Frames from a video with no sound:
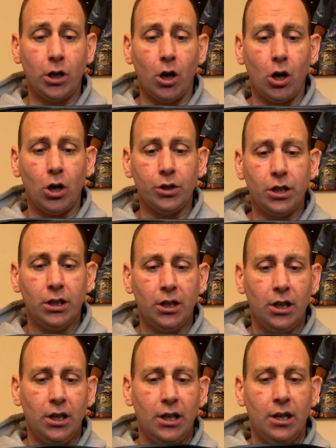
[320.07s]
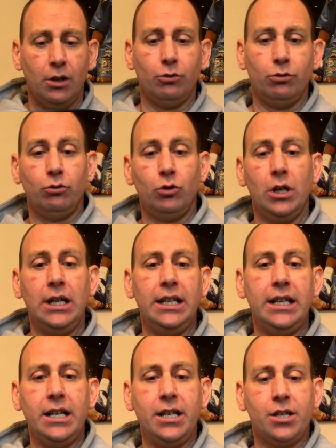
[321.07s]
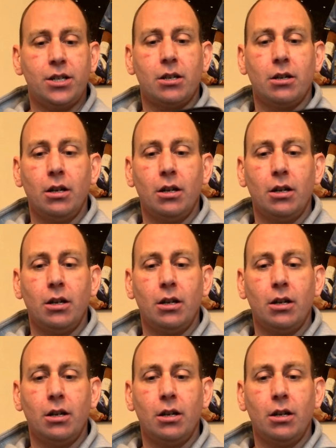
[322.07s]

Guard. Really is,